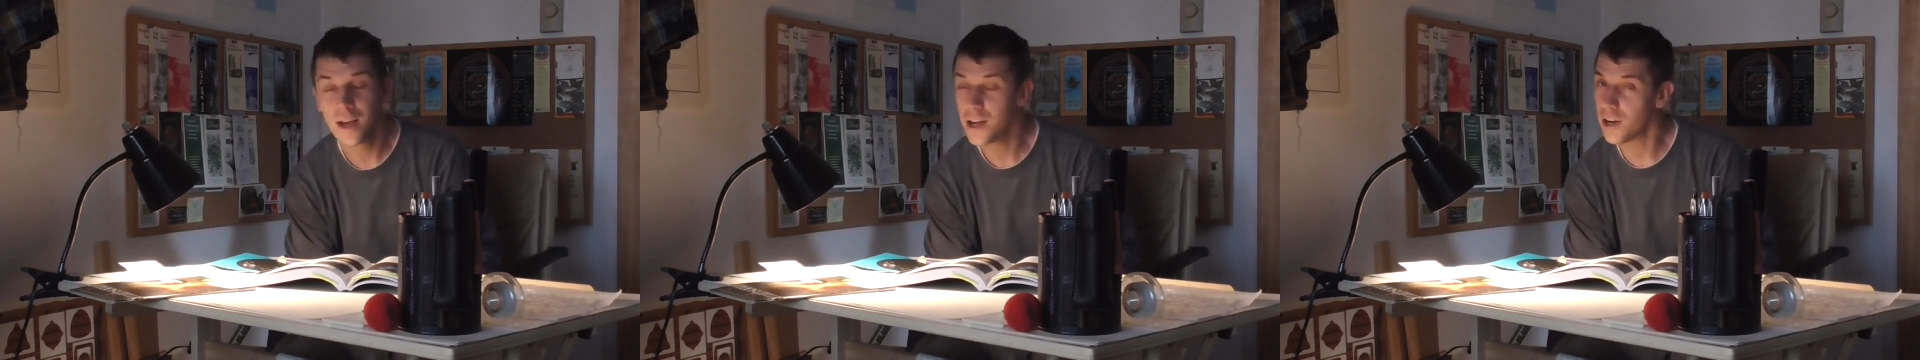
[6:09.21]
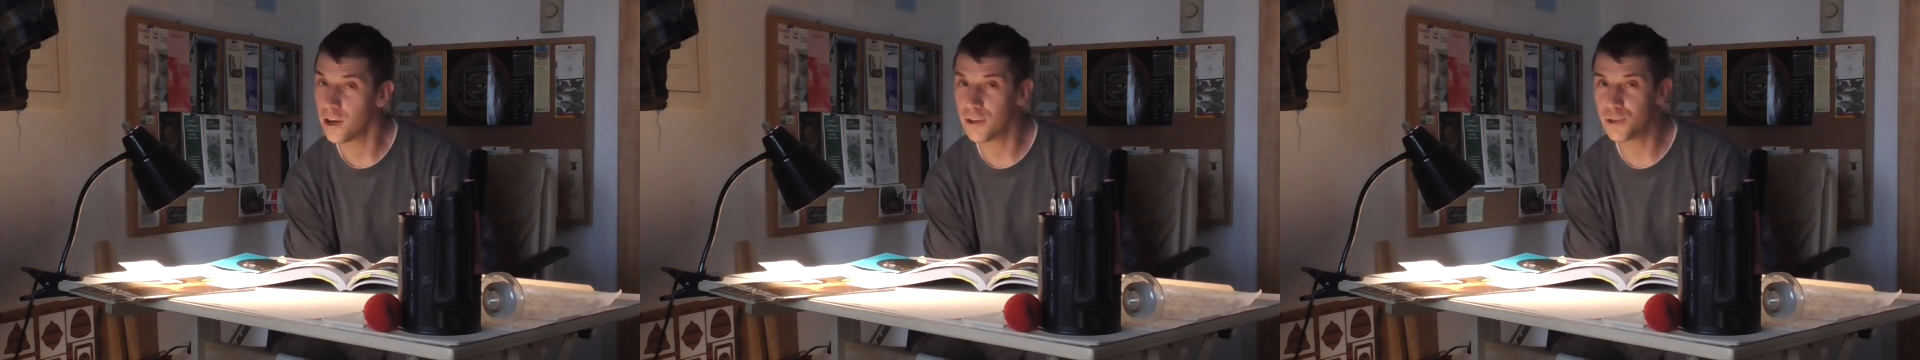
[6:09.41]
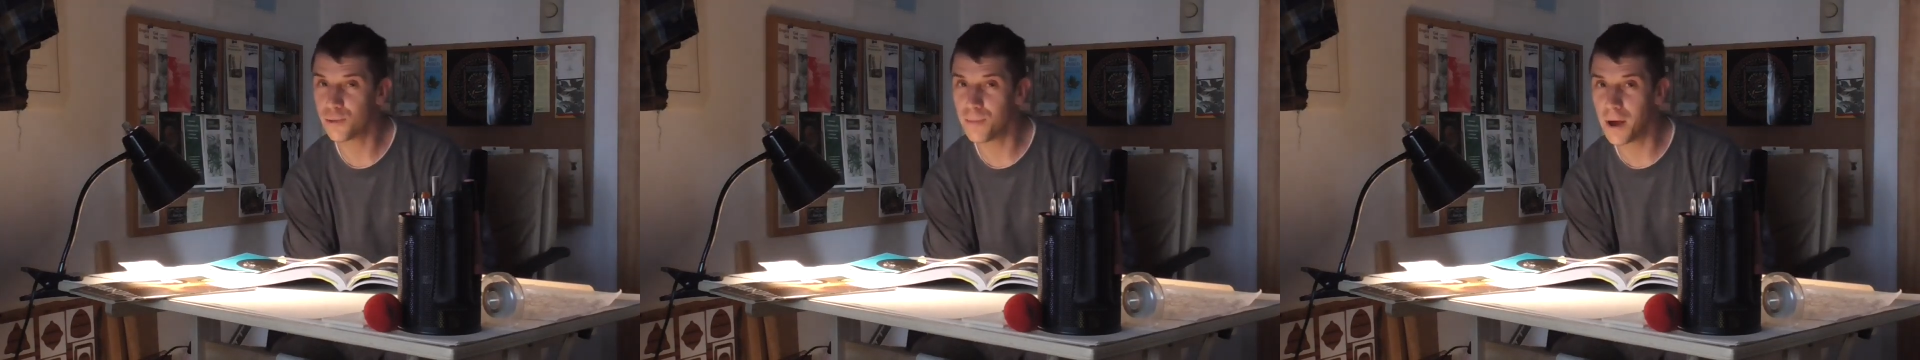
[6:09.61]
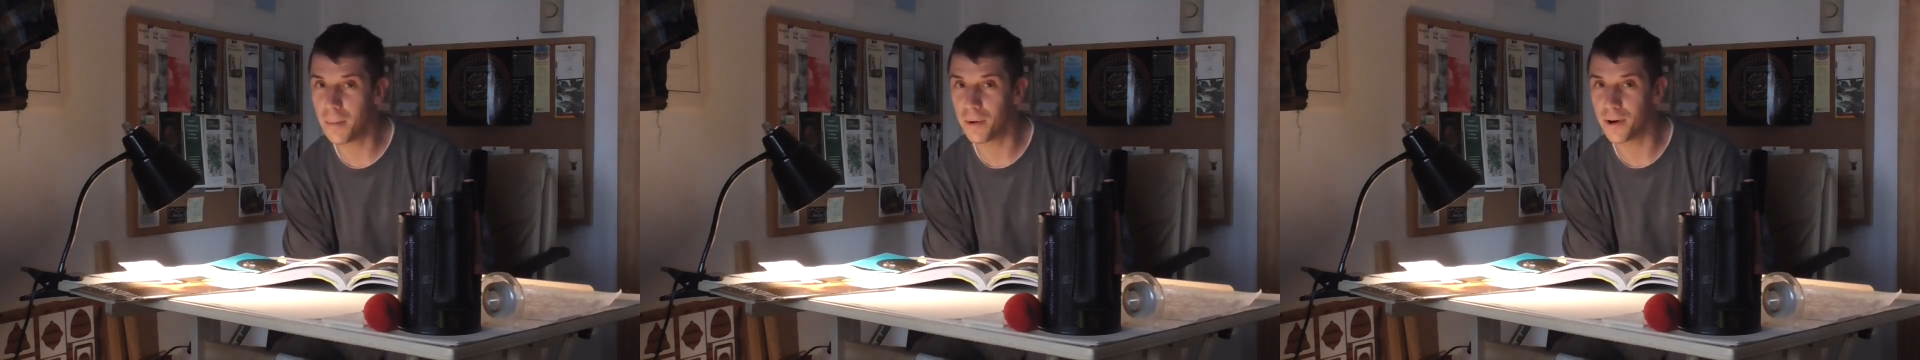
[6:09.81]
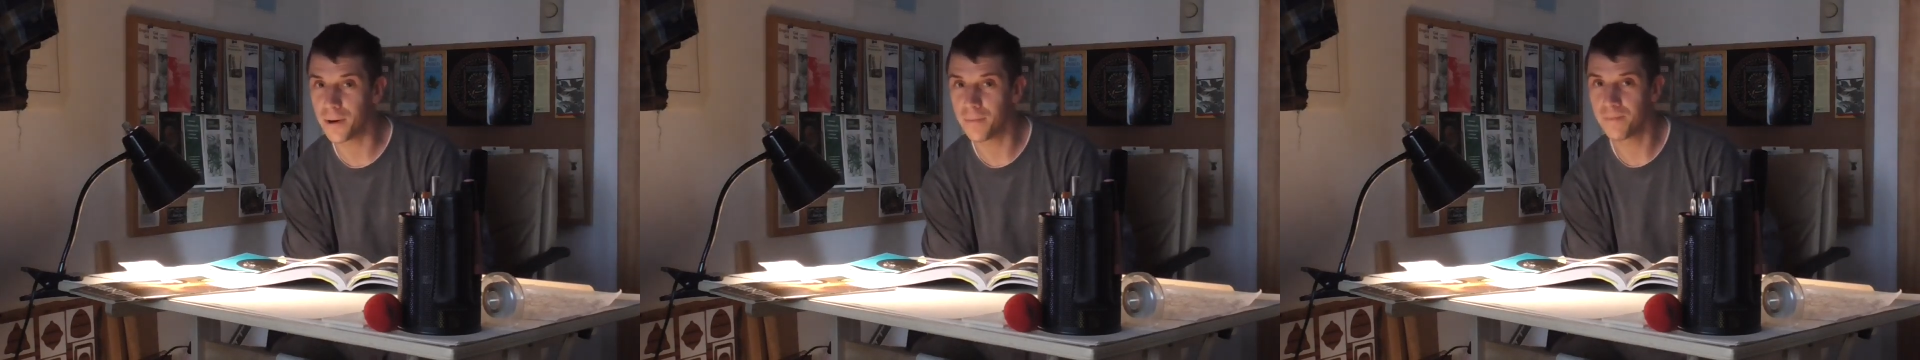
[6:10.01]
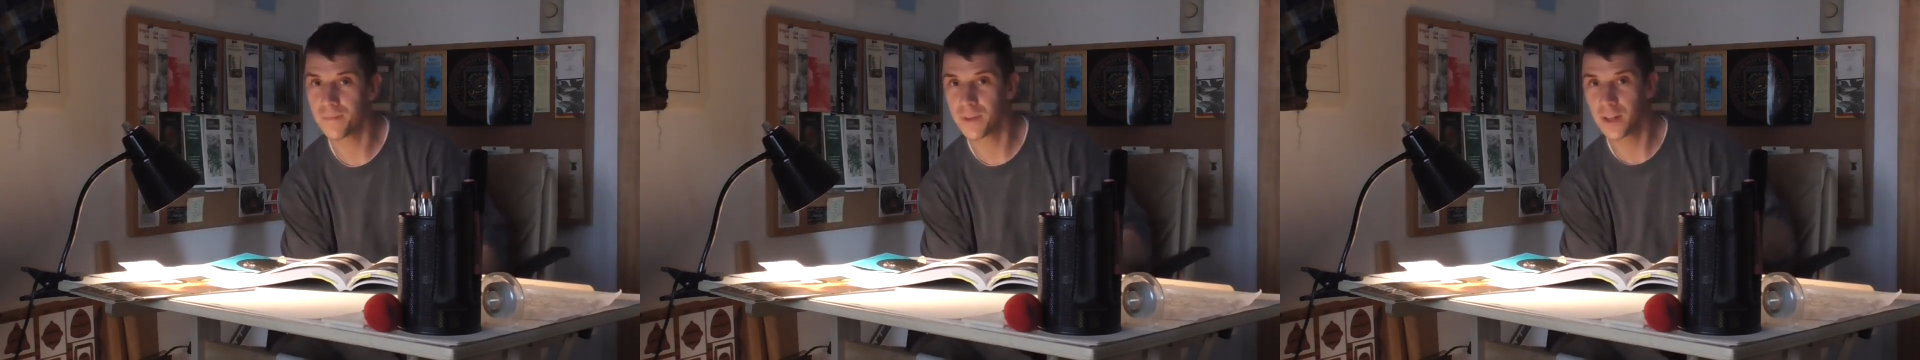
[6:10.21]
And always remember,